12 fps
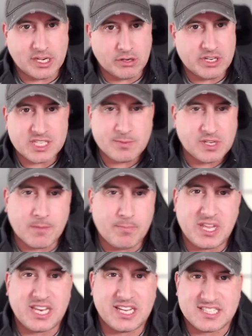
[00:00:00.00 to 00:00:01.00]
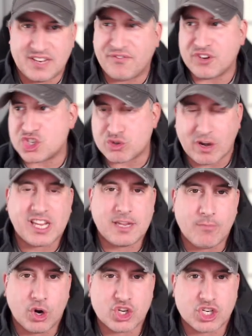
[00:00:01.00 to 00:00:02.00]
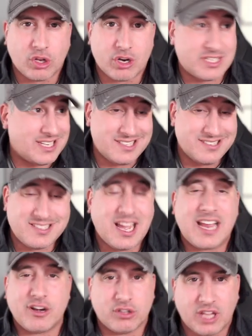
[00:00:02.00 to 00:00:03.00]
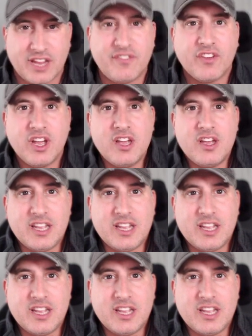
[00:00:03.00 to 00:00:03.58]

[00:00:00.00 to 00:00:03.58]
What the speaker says: He's been competing in different striking martial arts his entire life.